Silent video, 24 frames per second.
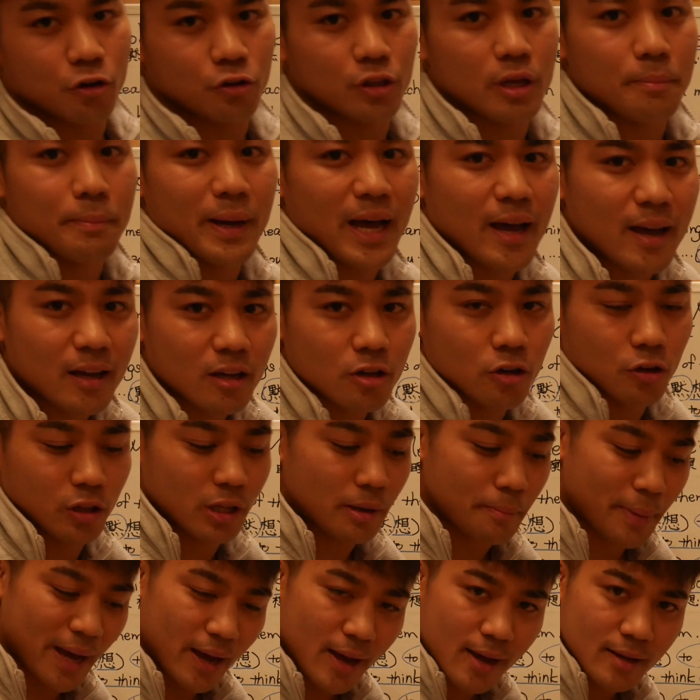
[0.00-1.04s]
the back, on the
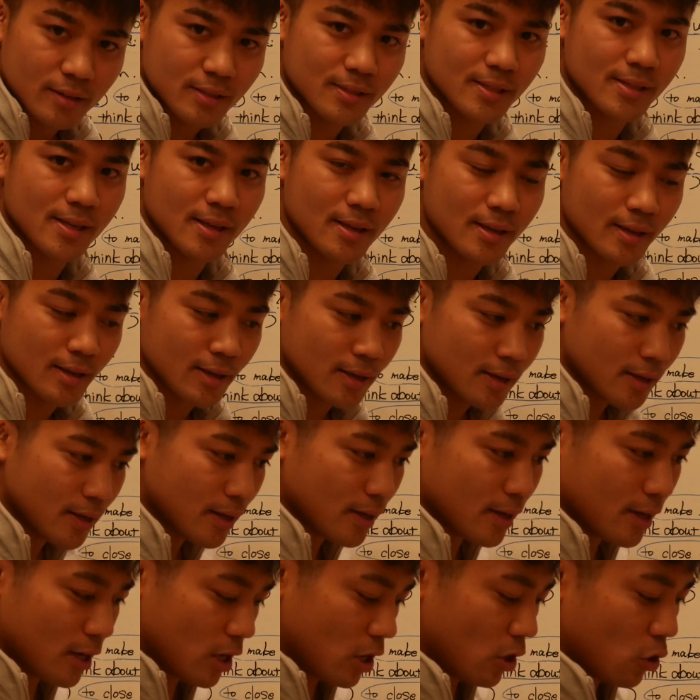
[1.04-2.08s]
mat.
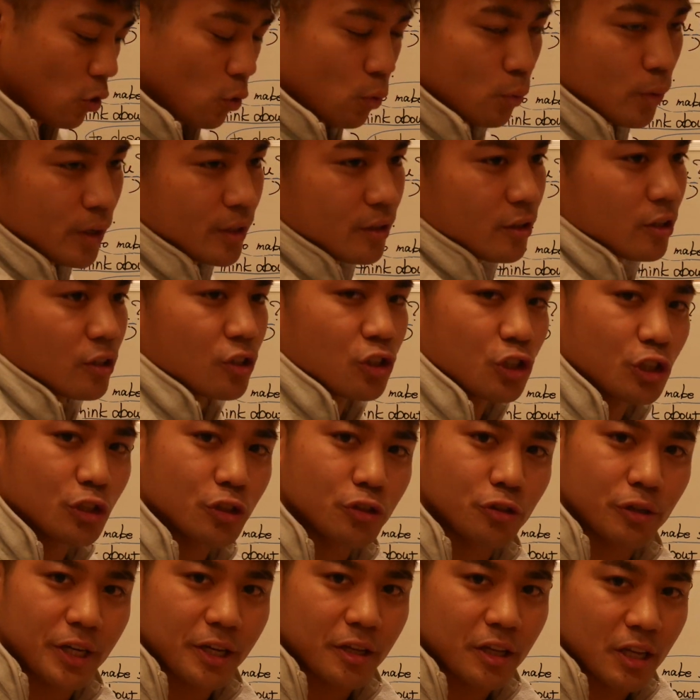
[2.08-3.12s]
When
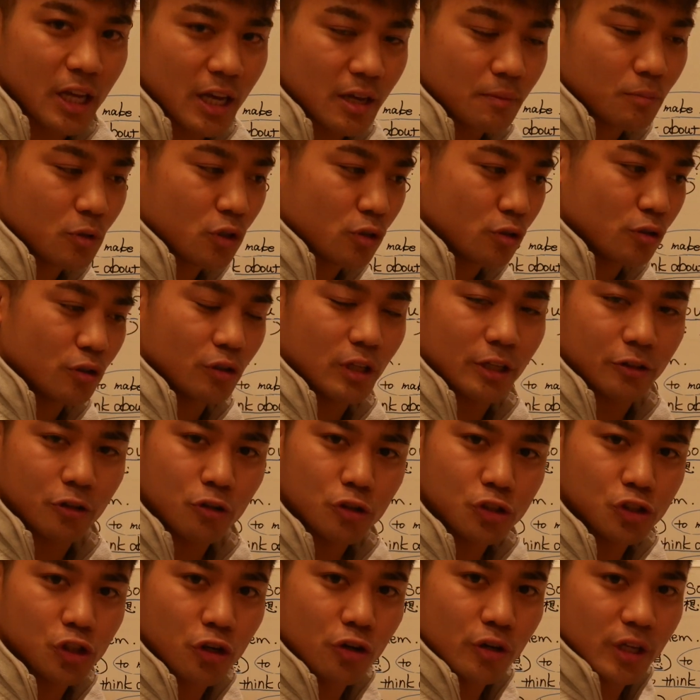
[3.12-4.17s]
children came to the
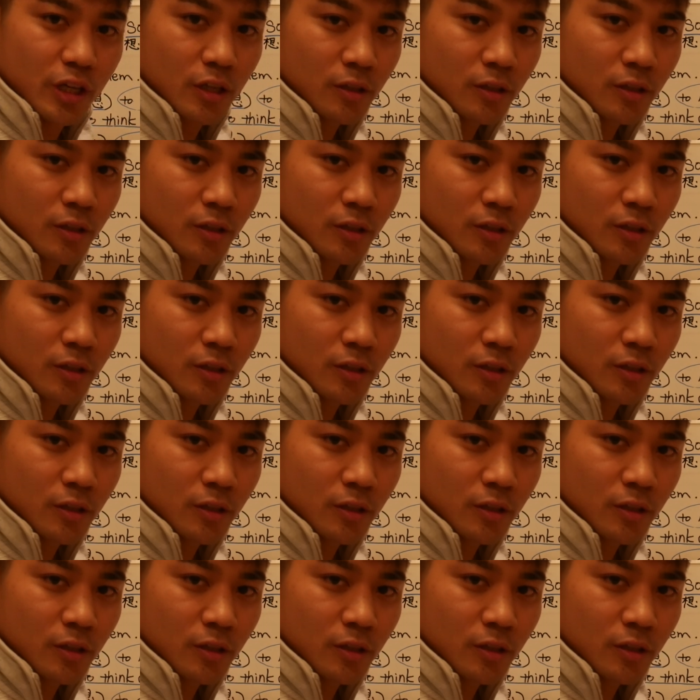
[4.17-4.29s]
dojo